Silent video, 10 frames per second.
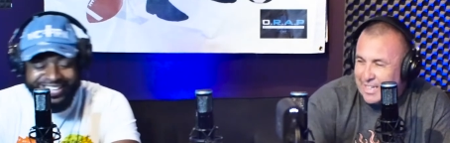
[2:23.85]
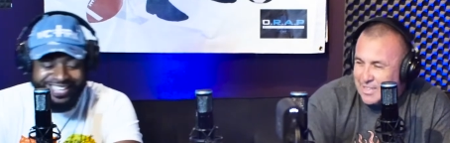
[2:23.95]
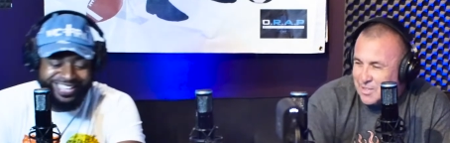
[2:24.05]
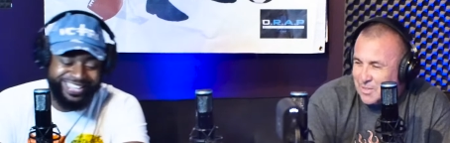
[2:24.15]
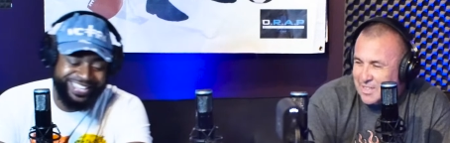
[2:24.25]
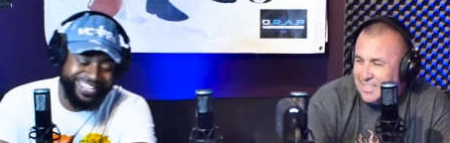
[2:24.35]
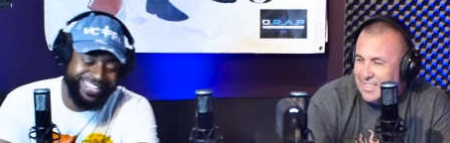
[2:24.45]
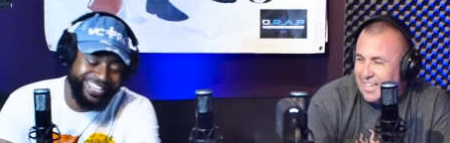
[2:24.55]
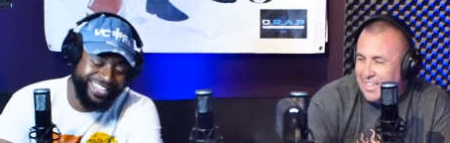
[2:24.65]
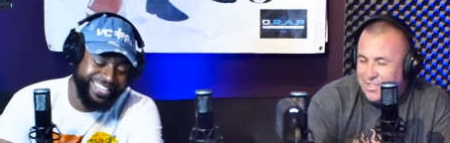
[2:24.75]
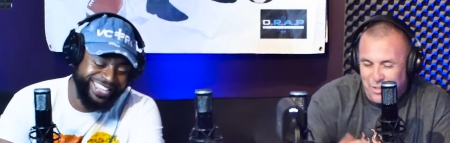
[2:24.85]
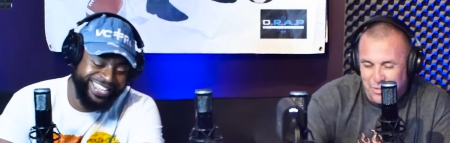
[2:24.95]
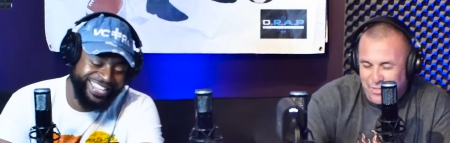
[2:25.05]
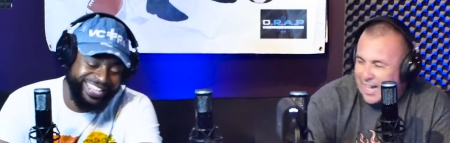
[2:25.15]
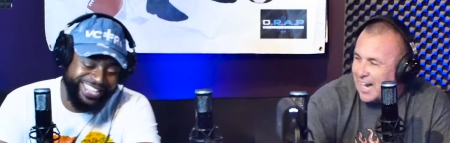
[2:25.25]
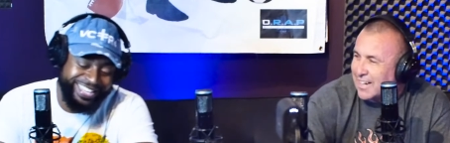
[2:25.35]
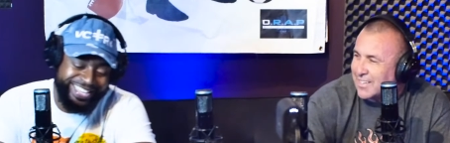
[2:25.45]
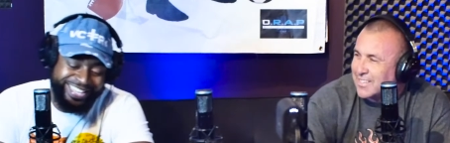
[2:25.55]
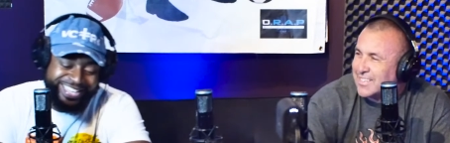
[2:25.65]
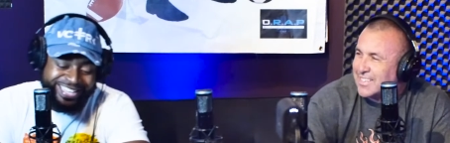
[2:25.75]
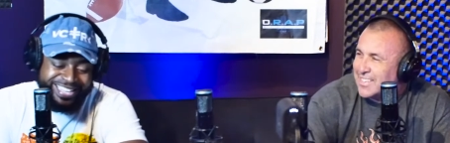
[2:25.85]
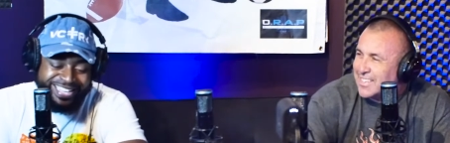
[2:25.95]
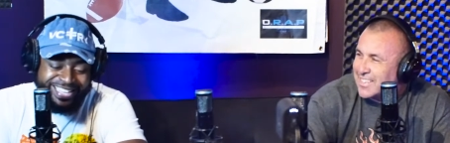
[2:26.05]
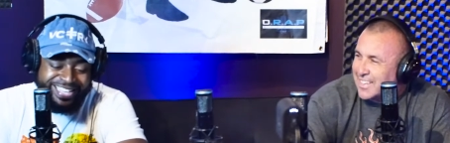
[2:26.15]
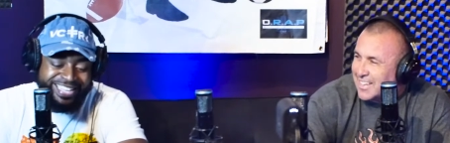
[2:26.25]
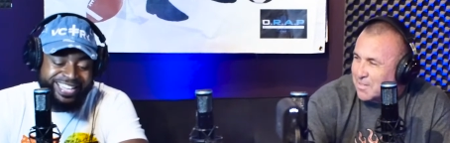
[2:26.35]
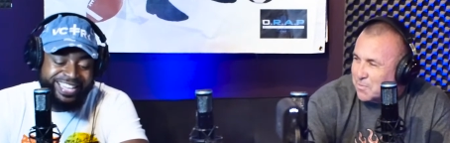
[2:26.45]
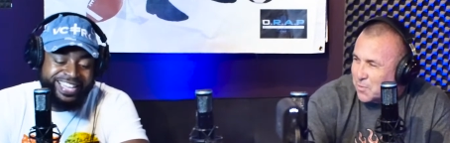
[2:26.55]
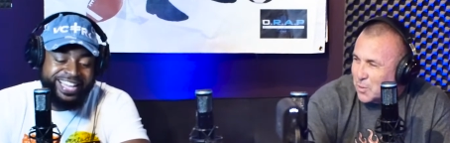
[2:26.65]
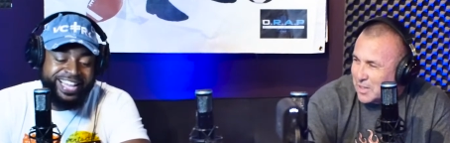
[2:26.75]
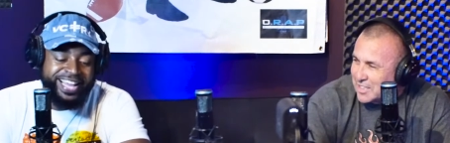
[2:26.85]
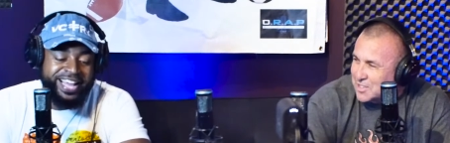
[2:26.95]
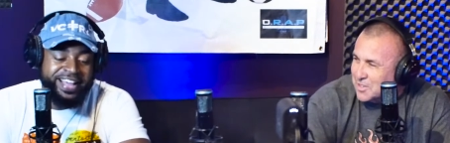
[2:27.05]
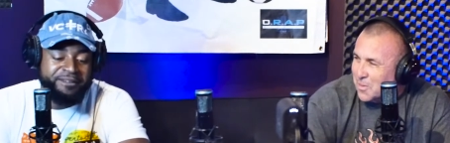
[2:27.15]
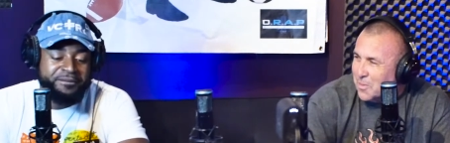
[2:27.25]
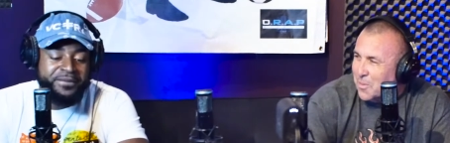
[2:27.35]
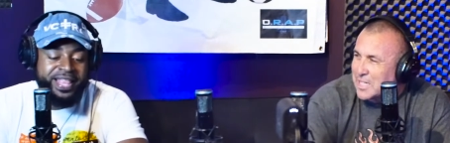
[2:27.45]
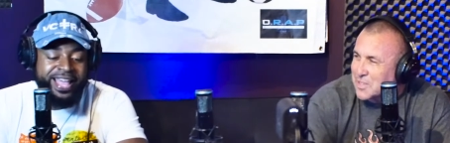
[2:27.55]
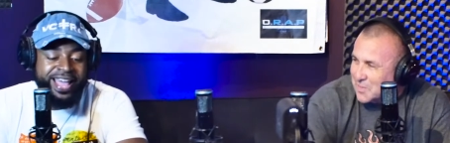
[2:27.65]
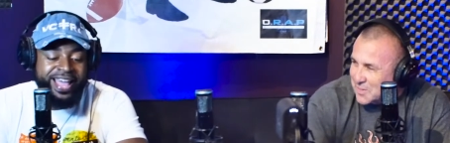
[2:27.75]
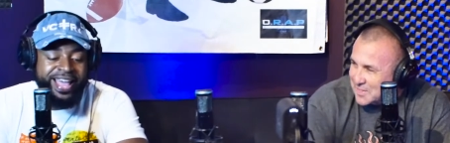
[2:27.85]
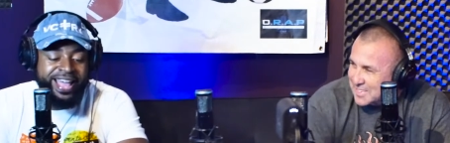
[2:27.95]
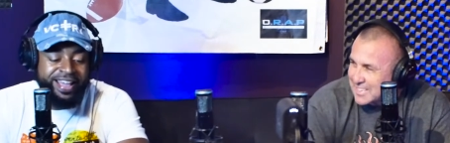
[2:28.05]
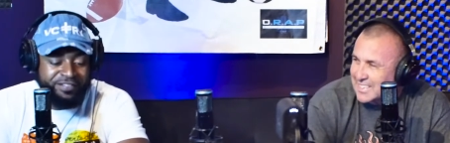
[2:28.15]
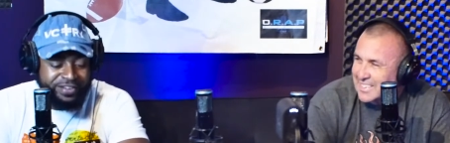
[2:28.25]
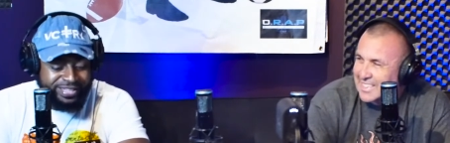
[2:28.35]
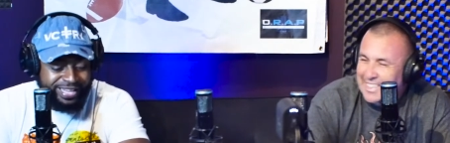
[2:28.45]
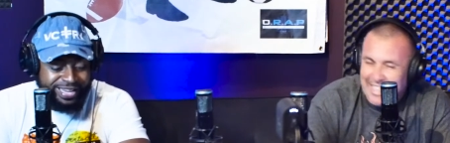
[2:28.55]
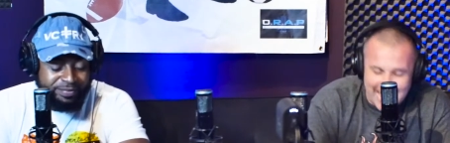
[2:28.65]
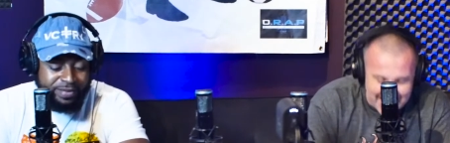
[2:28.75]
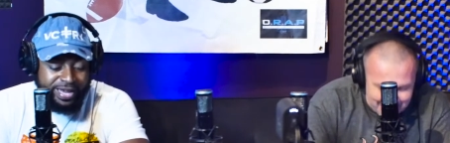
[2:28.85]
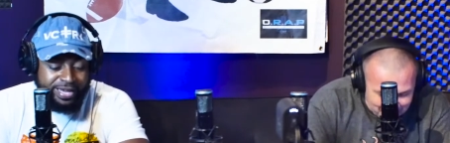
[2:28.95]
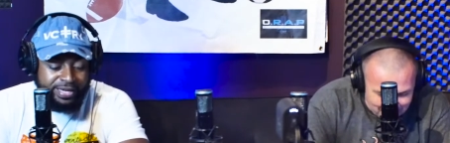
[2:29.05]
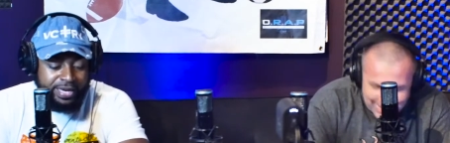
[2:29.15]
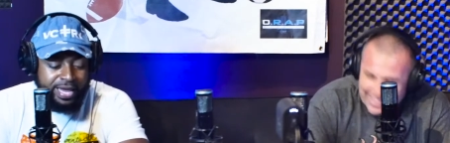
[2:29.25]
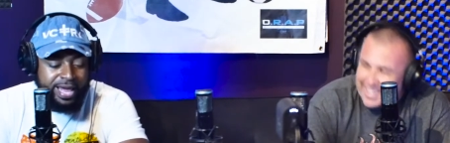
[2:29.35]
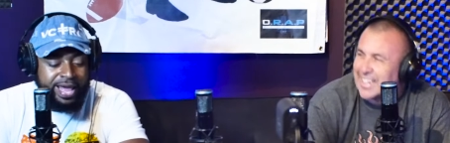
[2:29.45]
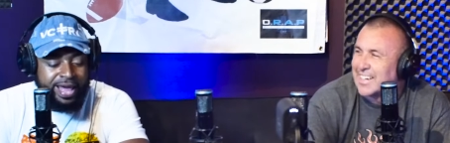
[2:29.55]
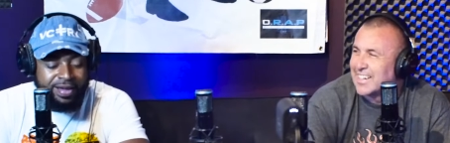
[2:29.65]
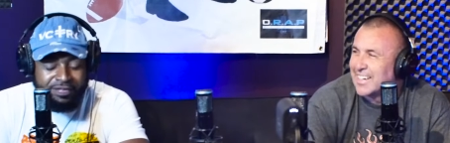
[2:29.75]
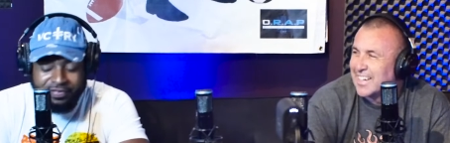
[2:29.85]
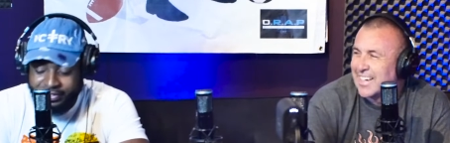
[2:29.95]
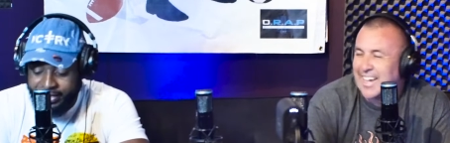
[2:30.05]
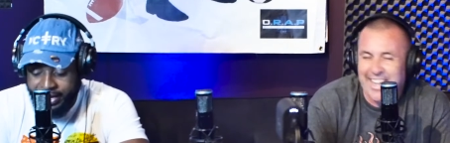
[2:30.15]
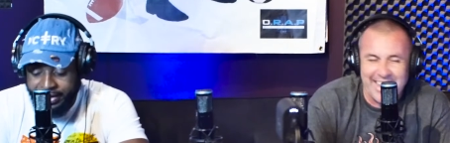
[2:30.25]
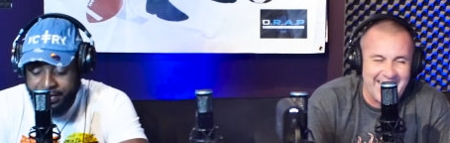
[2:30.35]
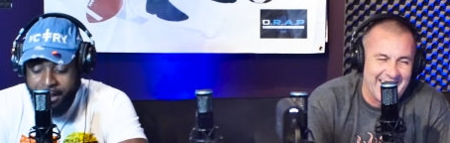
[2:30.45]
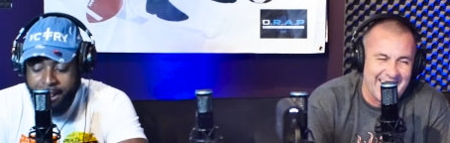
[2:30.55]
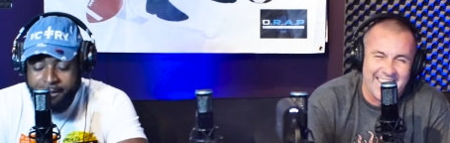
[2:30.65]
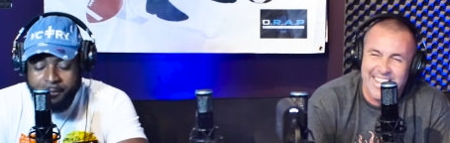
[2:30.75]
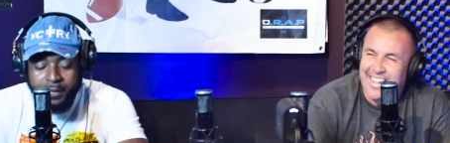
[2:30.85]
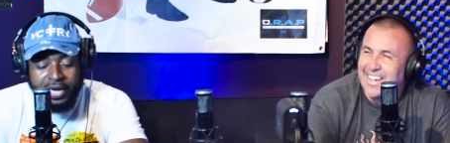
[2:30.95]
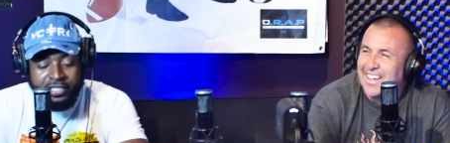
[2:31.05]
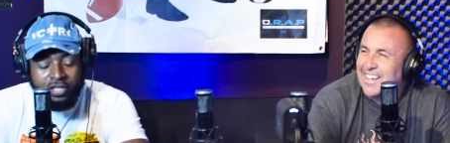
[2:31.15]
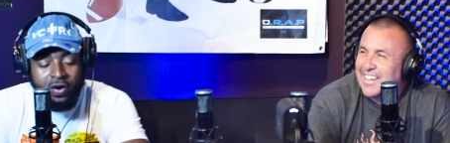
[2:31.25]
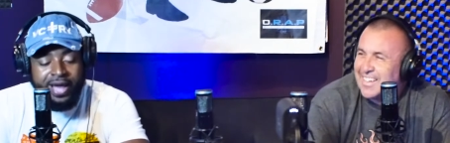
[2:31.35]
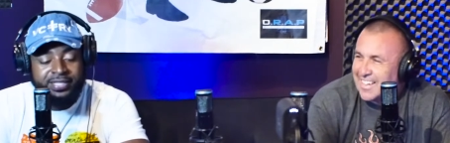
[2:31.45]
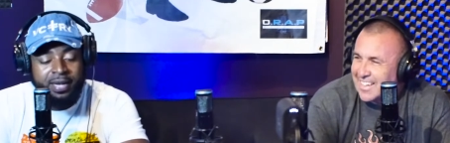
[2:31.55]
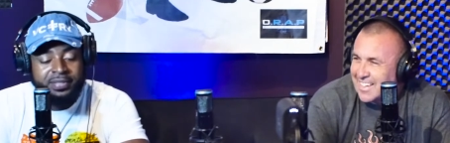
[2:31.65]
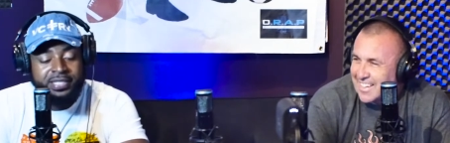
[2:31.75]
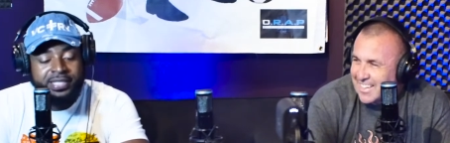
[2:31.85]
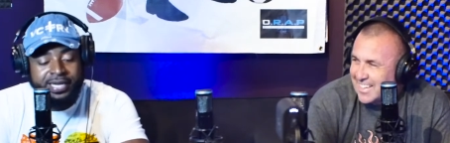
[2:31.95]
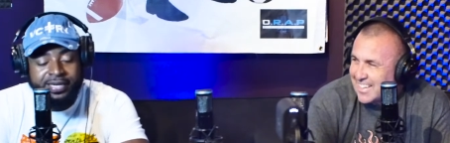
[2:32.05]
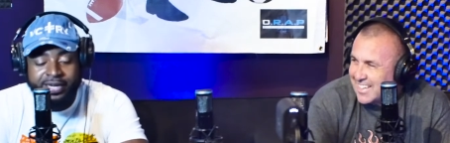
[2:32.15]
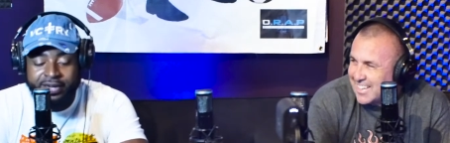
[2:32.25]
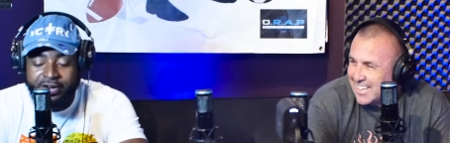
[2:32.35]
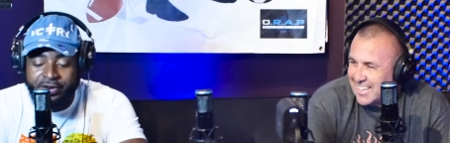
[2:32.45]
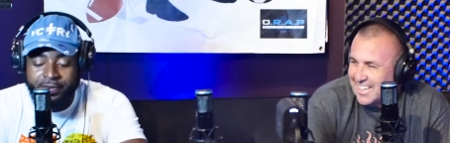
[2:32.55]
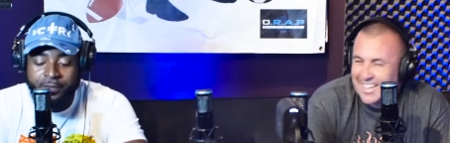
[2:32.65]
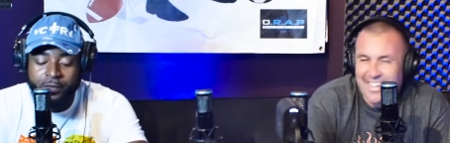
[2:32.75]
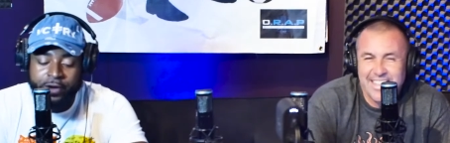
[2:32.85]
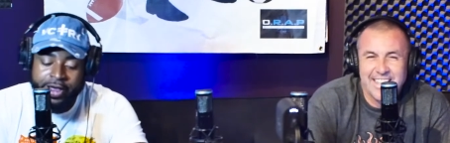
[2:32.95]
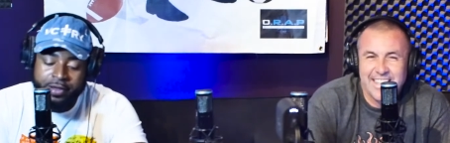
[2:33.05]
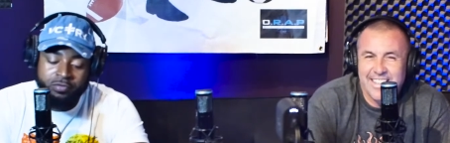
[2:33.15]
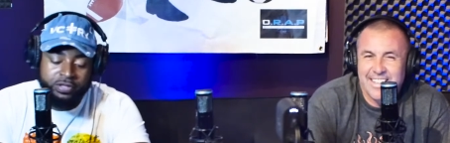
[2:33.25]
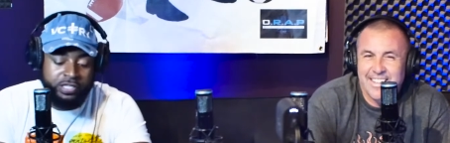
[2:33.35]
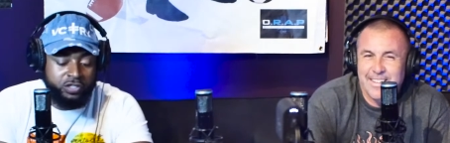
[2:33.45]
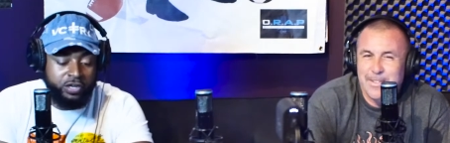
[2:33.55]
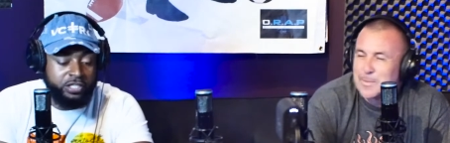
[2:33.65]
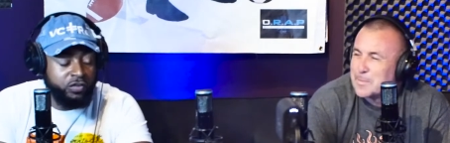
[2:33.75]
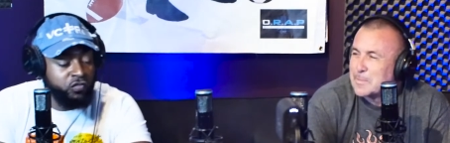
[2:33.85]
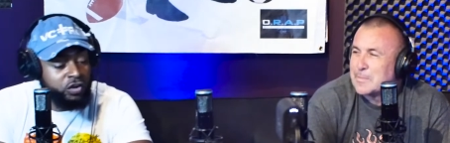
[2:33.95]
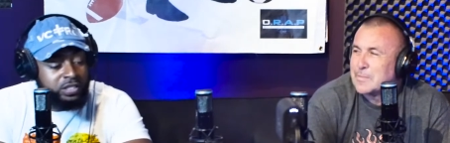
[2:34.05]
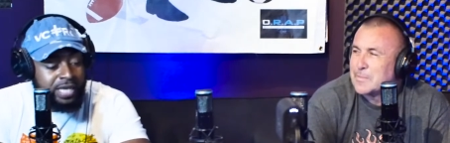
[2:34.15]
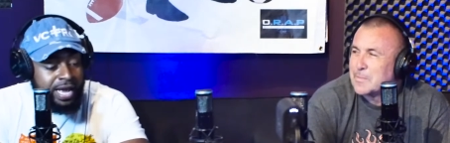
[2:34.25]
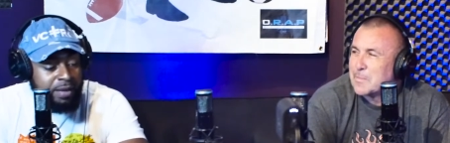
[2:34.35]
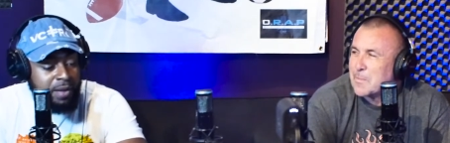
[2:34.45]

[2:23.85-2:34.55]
Speaker 1: into is uh, juvenile, uh, foolish, or wasteful. Everything. Everything. Man.
Speaker 2: Everything. but so as I'm sitting here, right, with this girl, this is the first time